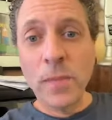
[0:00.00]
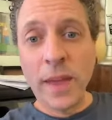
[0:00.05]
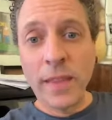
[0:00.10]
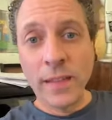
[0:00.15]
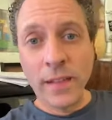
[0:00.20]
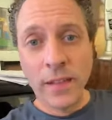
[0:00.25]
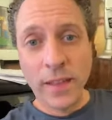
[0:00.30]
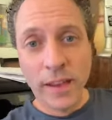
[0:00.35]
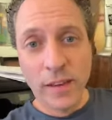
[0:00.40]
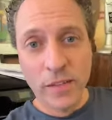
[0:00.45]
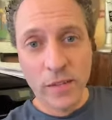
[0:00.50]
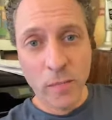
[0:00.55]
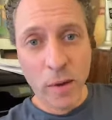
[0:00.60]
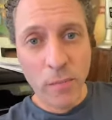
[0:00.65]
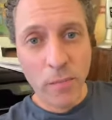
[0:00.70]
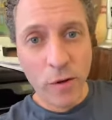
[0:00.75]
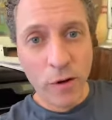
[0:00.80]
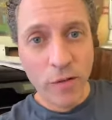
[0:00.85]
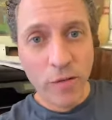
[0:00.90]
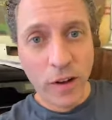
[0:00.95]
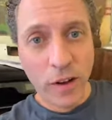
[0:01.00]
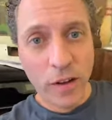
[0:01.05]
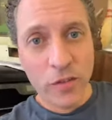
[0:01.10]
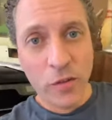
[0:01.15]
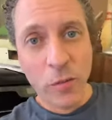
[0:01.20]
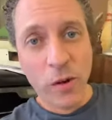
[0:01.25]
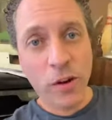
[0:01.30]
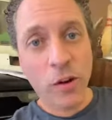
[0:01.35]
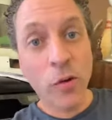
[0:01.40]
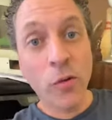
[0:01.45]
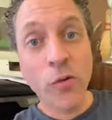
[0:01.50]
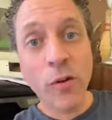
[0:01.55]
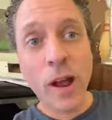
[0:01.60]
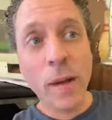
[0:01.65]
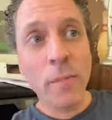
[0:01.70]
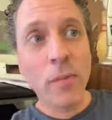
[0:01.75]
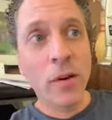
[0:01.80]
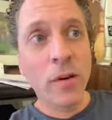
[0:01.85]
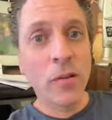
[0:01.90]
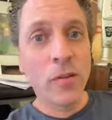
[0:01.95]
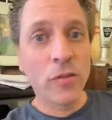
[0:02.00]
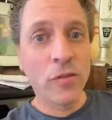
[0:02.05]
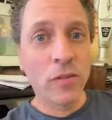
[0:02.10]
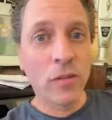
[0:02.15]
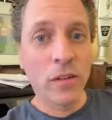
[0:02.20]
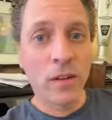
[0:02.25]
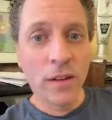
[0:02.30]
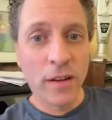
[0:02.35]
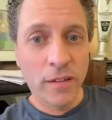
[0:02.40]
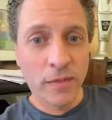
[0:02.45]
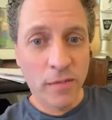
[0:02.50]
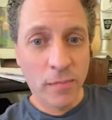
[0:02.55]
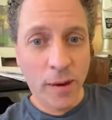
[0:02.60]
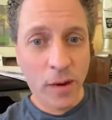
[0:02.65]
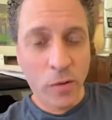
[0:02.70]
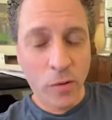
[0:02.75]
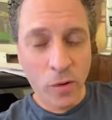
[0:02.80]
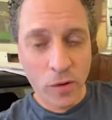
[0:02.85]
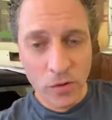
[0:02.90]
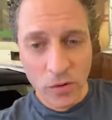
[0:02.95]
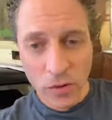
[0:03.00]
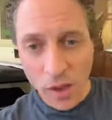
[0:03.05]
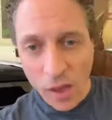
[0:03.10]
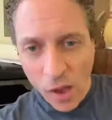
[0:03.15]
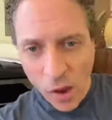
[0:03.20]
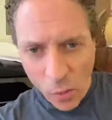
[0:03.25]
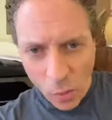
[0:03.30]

and the link is in my profile, so you want to go grab those for my course.